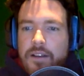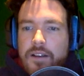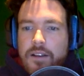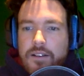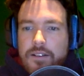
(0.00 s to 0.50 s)

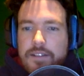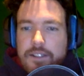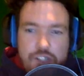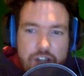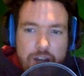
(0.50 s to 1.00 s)
Dilla
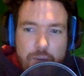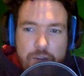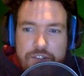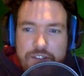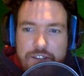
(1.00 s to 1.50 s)
John wants to
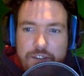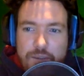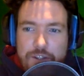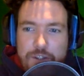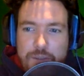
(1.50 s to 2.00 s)
see
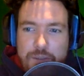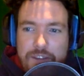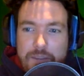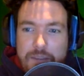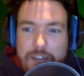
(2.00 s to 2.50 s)
the
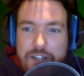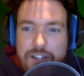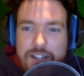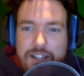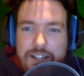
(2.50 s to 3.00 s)
mansion
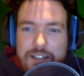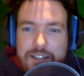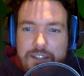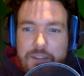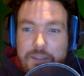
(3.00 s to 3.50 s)
again. I think
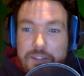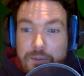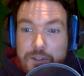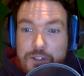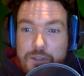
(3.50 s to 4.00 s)
you mean the
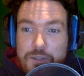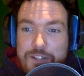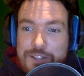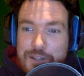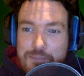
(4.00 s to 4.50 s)
original mansion
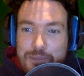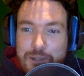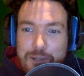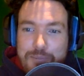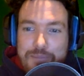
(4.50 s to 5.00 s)
that blew
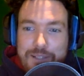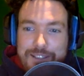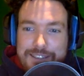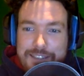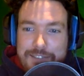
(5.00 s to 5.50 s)
up
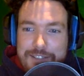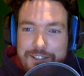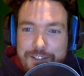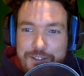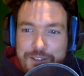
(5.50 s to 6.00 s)
17
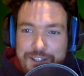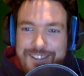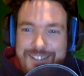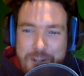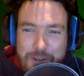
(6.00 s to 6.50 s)
years ago,
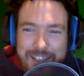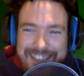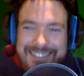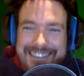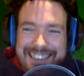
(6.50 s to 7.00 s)
20
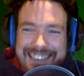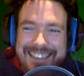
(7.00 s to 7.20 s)
years ago.